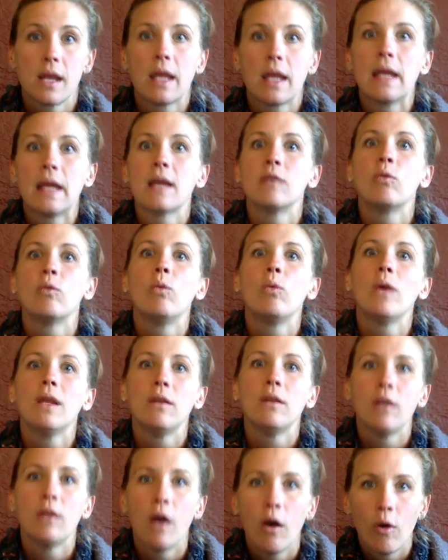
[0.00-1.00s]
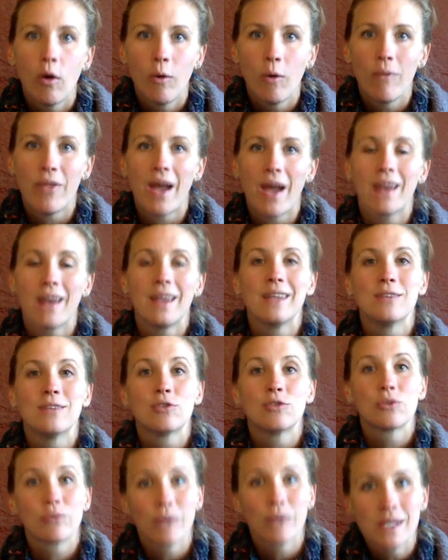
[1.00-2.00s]
and we know that
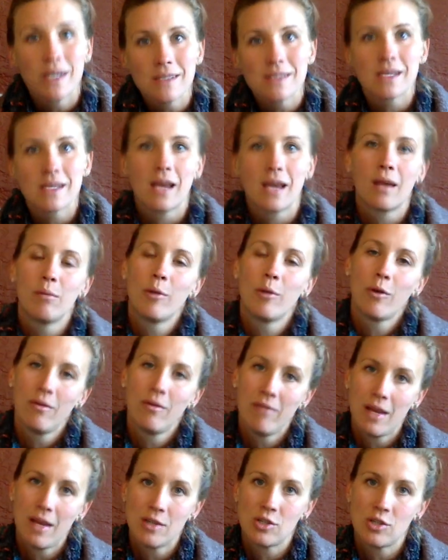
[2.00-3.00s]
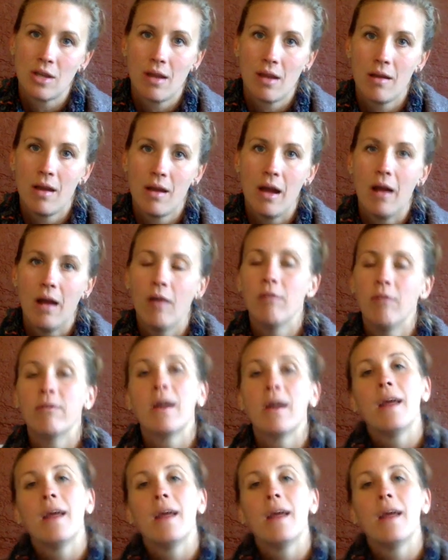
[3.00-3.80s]
intrinsic motivation of,